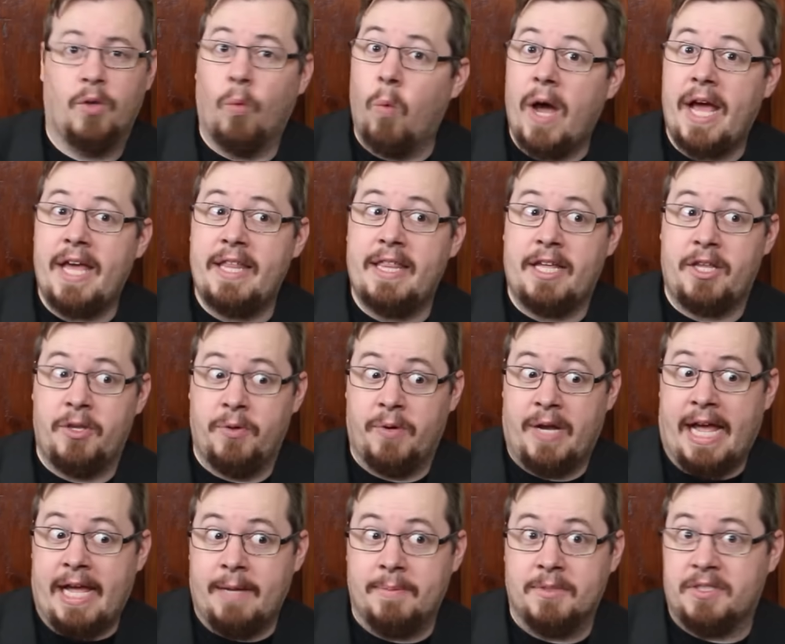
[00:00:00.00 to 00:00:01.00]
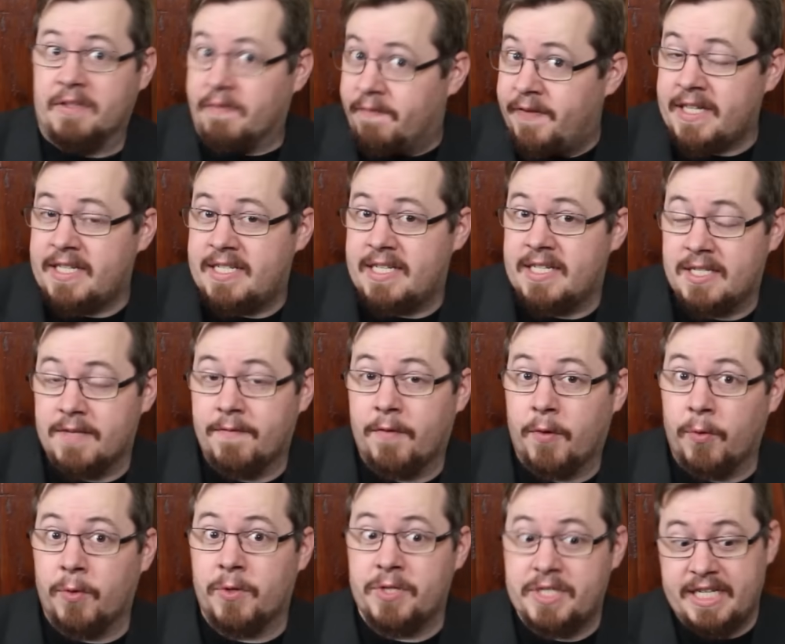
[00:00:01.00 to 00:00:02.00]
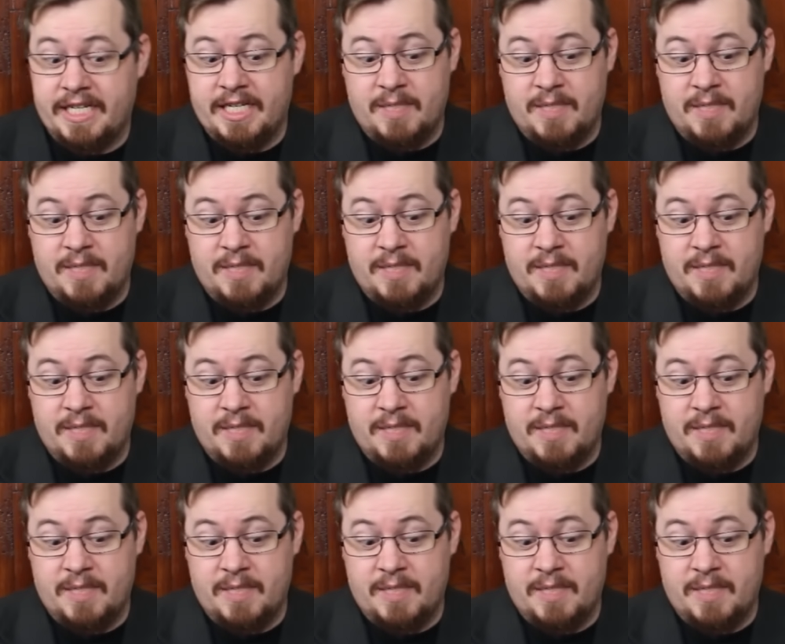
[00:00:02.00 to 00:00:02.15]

The way that you are able to fix this, of course,